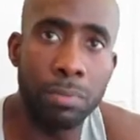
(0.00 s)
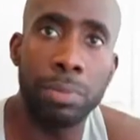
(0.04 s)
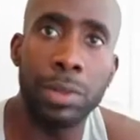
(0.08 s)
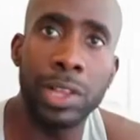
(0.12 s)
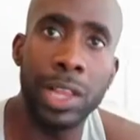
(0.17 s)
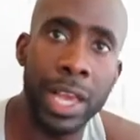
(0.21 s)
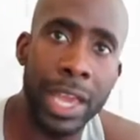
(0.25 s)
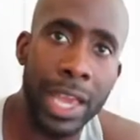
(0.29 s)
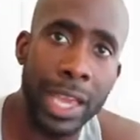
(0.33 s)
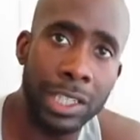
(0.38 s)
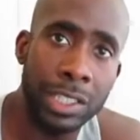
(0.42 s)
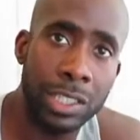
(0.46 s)

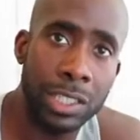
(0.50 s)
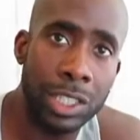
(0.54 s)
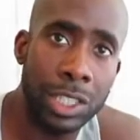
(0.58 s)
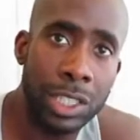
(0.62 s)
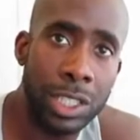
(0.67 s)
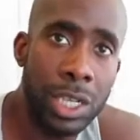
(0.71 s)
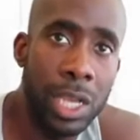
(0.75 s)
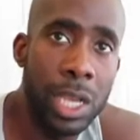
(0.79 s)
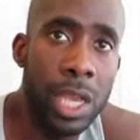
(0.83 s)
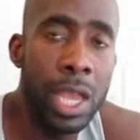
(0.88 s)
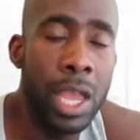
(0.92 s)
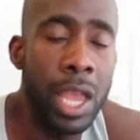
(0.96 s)

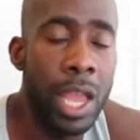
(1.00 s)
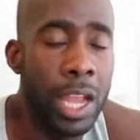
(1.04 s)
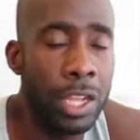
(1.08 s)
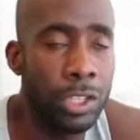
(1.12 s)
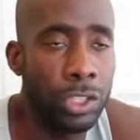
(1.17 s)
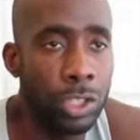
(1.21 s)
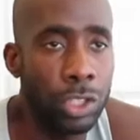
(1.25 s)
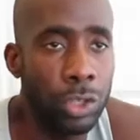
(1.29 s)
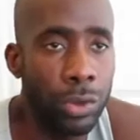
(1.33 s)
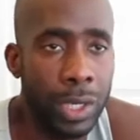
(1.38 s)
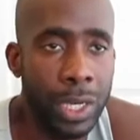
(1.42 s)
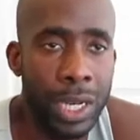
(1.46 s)
planche,
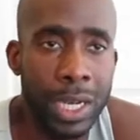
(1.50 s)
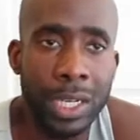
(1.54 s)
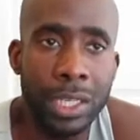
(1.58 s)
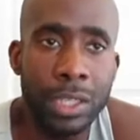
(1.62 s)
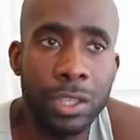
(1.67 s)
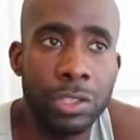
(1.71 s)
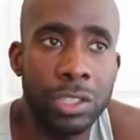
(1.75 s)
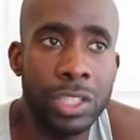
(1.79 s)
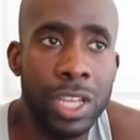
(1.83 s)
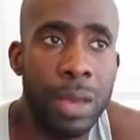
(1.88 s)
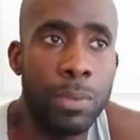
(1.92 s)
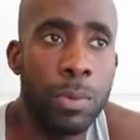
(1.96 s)
and you're doing any
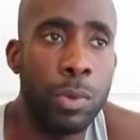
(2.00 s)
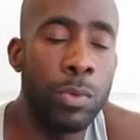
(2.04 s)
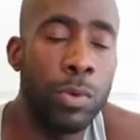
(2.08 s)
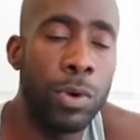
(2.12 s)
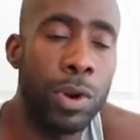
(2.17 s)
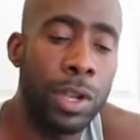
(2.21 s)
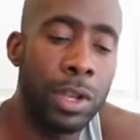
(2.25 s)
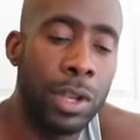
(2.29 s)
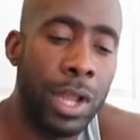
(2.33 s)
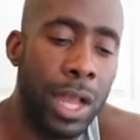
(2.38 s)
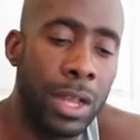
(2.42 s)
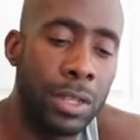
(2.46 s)
of those type of
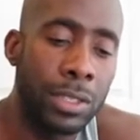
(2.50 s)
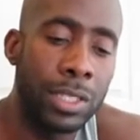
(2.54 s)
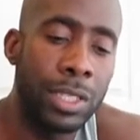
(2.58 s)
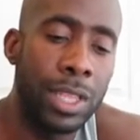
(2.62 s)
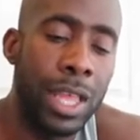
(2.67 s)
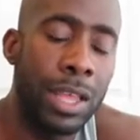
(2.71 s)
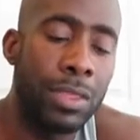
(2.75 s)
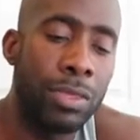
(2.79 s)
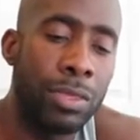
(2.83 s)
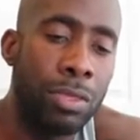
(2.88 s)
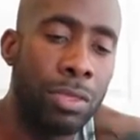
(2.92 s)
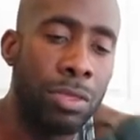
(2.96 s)
workouts,
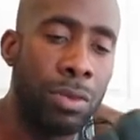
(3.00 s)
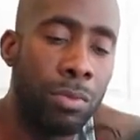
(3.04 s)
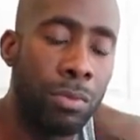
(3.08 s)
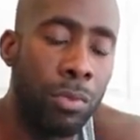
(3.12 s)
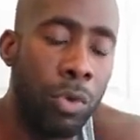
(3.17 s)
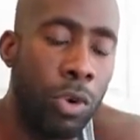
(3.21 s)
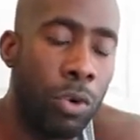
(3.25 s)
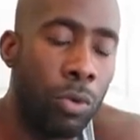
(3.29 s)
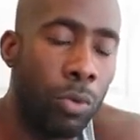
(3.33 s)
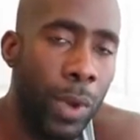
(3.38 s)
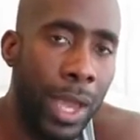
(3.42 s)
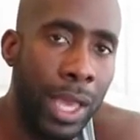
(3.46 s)
that the
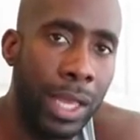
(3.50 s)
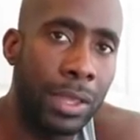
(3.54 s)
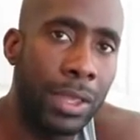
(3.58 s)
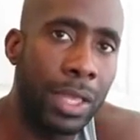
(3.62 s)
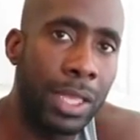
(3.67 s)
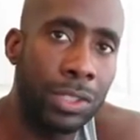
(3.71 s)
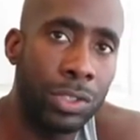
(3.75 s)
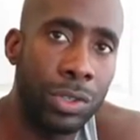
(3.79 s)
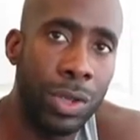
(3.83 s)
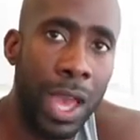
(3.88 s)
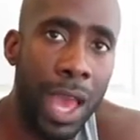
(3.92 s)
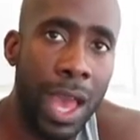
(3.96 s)
more weight
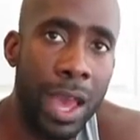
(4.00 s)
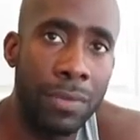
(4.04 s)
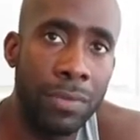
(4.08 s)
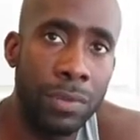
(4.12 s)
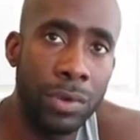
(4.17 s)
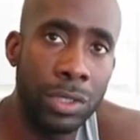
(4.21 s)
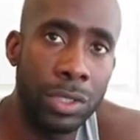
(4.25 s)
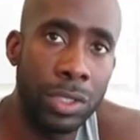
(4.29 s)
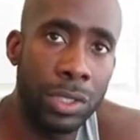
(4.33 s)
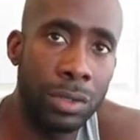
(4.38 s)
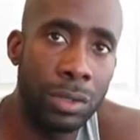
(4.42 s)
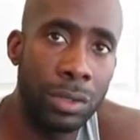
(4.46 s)
that you have on